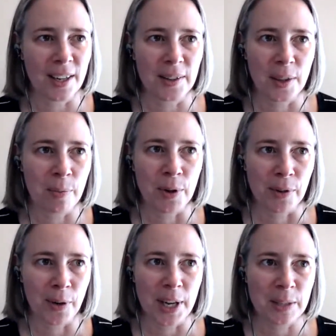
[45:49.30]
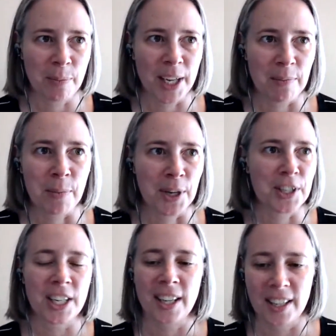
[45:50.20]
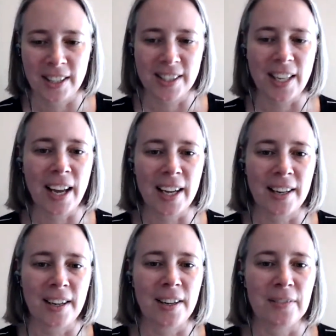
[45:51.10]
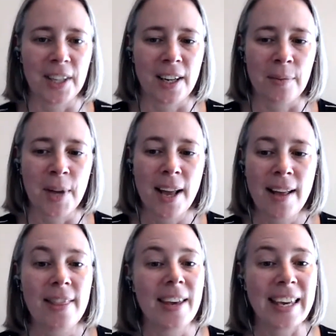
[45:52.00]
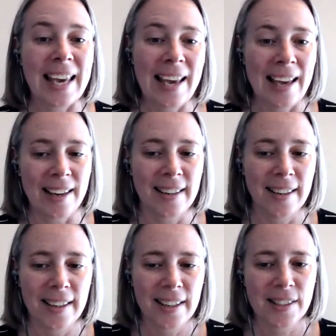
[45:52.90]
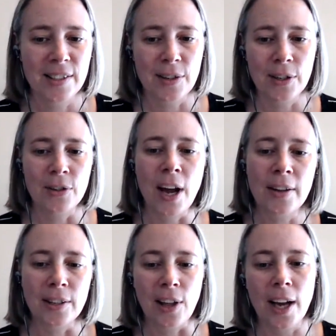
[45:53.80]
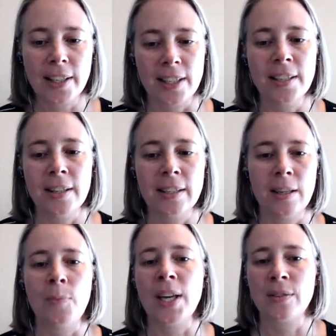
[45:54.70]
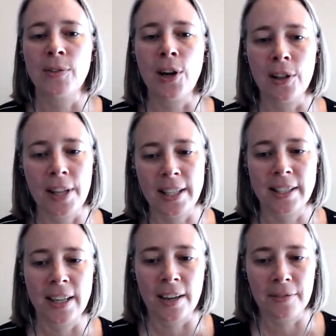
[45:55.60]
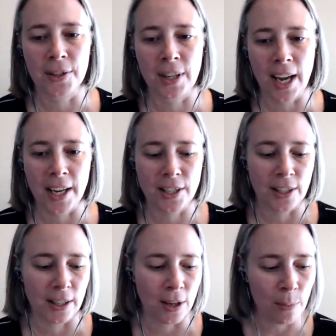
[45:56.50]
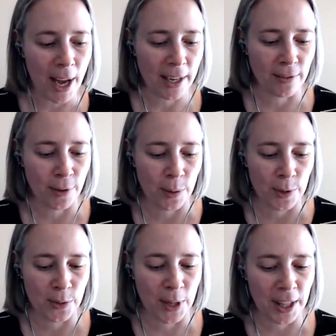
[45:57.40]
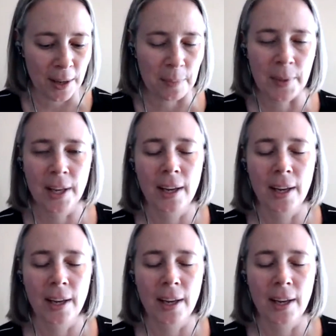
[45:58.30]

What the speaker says: the pull request by merging it inside of GitHub, they can. So you're not locked into the CMS for all of that stuff. You can actually go back and forth between them.